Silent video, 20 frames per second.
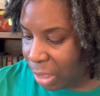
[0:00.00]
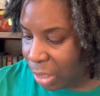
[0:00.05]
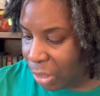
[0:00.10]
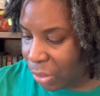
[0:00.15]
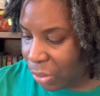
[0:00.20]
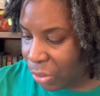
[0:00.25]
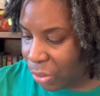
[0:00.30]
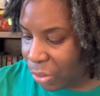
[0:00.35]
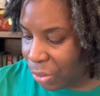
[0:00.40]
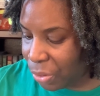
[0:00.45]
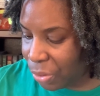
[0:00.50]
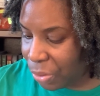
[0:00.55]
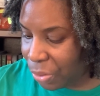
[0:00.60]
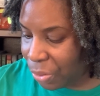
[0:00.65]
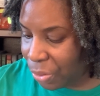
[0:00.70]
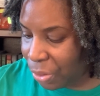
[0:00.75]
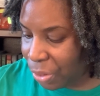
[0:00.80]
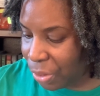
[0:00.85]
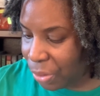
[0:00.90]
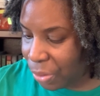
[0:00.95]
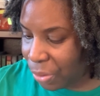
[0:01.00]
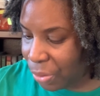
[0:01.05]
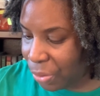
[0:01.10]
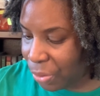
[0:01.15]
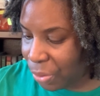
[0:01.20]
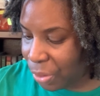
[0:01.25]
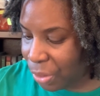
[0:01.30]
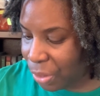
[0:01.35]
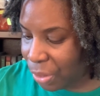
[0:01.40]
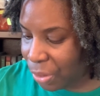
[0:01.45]
No, no,
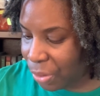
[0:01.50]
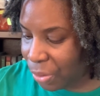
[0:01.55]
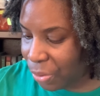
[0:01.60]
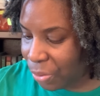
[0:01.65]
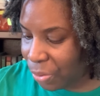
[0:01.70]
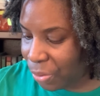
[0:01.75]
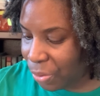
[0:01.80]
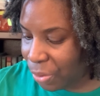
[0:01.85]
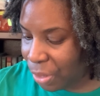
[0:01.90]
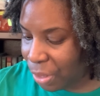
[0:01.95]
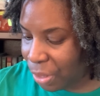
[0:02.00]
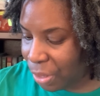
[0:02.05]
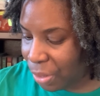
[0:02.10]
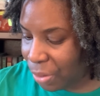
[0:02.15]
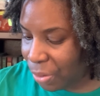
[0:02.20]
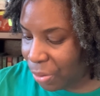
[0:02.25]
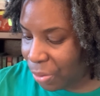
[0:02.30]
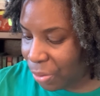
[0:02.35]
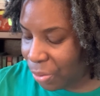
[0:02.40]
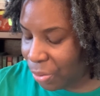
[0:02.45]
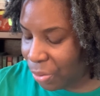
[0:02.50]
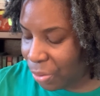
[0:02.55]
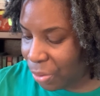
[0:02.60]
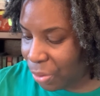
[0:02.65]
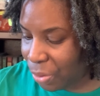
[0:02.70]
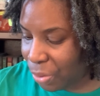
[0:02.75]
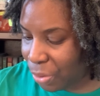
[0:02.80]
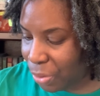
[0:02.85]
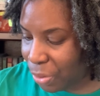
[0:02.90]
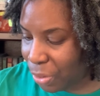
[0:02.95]
no, no,
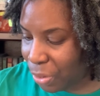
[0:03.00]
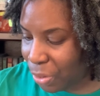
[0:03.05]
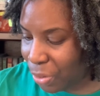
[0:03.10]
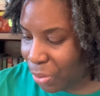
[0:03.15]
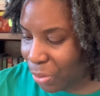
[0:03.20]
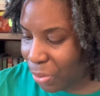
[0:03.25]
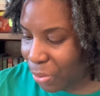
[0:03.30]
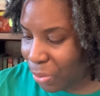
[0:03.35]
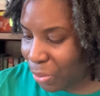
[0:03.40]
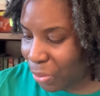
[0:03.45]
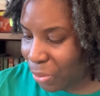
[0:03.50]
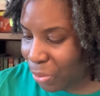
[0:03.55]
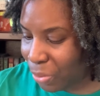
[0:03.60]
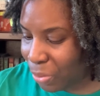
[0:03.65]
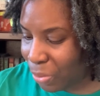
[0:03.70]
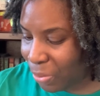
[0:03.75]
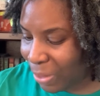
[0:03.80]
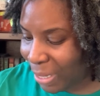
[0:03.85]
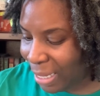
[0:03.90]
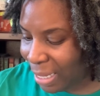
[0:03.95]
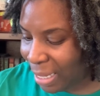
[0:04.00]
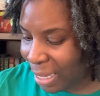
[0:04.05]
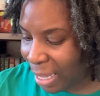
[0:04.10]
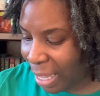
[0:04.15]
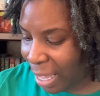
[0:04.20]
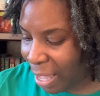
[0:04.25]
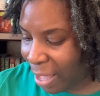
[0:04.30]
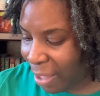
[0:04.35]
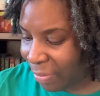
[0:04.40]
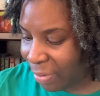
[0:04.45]
no. Oh, we,
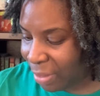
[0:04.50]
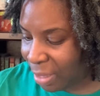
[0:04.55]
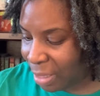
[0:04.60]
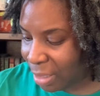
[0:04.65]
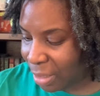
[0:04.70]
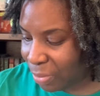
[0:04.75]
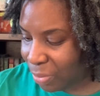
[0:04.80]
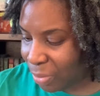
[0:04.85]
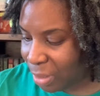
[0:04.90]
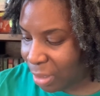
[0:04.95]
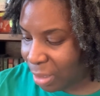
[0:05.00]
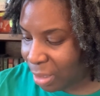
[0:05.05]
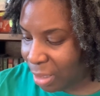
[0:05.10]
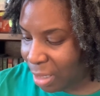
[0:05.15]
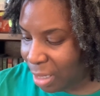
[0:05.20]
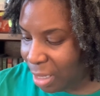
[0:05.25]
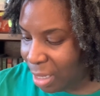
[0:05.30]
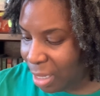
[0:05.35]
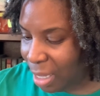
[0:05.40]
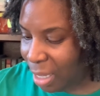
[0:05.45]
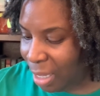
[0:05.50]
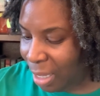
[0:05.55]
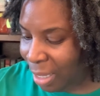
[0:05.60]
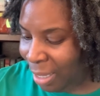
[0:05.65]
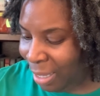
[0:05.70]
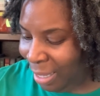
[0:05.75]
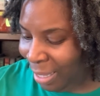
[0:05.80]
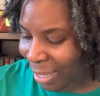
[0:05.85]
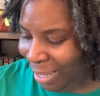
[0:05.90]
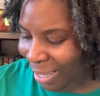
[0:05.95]
I have this
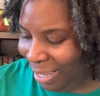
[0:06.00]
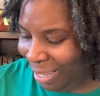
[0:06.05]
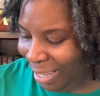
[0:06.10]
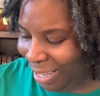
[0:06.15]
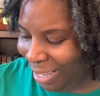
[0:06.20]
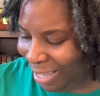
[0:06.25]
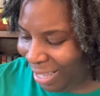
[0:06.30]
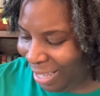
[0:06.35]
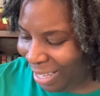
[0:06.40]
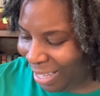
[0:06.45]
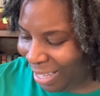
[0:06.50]
one.